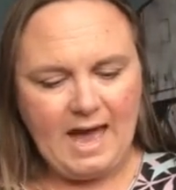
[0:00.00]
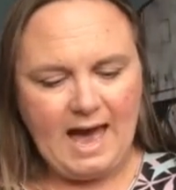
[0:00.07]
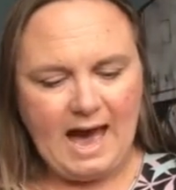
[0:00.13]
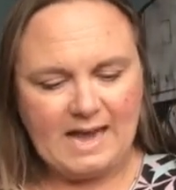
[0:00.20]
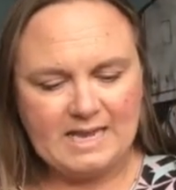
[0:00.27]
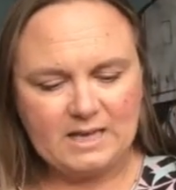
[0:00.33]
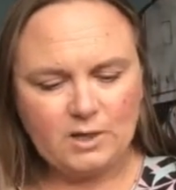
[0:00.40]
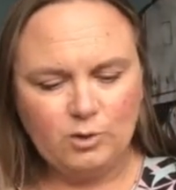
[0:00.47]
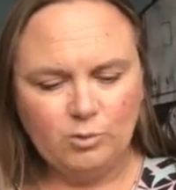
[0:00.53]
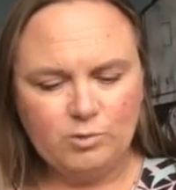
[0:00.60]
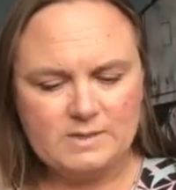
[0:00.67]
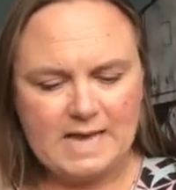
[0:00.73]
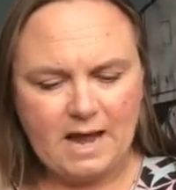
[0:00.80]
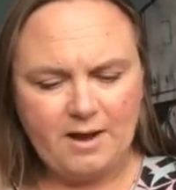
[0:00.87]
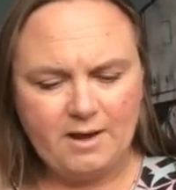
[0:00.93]
Had it
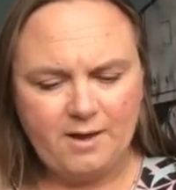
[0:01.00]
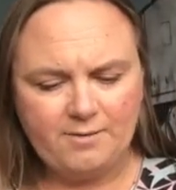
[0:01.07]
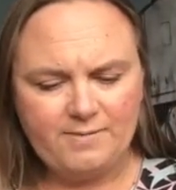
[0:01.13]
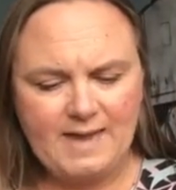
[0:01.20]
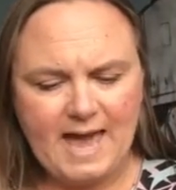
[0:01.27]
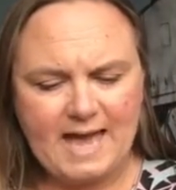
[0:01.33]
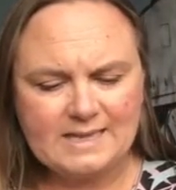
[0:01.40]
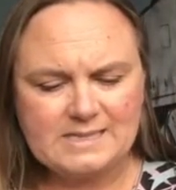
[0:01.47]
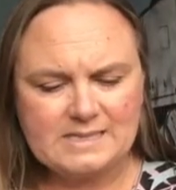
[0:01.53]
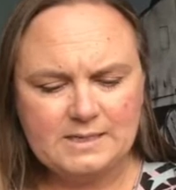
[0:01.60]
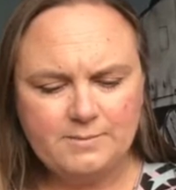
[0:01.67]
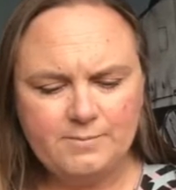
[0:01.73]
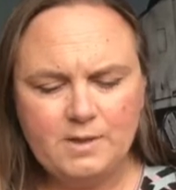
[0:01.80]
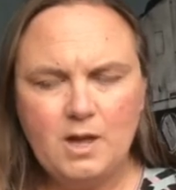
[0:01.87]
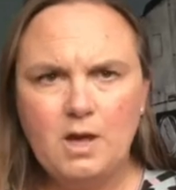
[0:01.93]
cooled down enough yet?
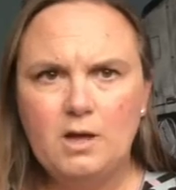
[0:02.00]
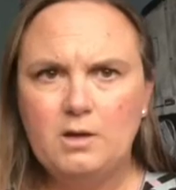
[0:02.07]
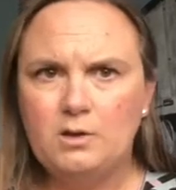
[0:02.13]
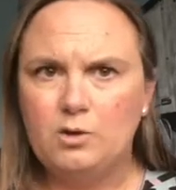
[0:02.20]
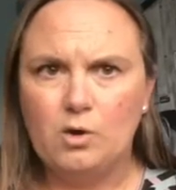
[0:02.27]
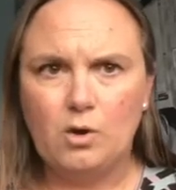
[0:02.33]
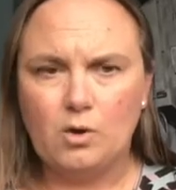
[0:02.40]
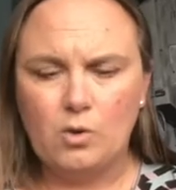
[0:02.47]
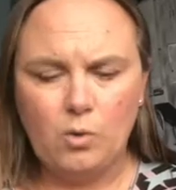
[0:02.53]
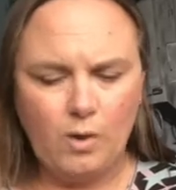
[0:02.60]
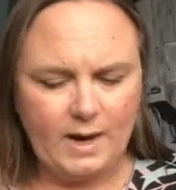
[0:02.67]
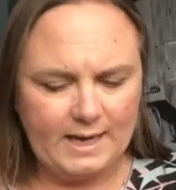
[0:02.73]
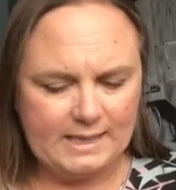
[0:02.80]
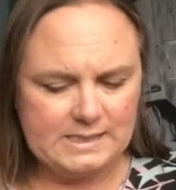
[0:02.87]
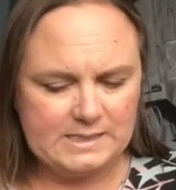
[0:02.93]
Not
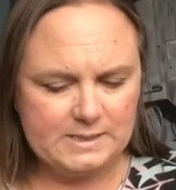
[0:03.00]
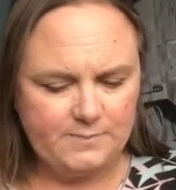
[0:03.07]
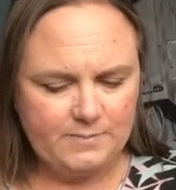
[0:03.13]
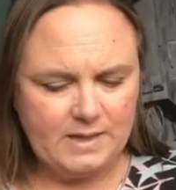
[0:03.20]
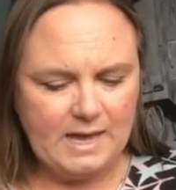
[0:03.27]
quite.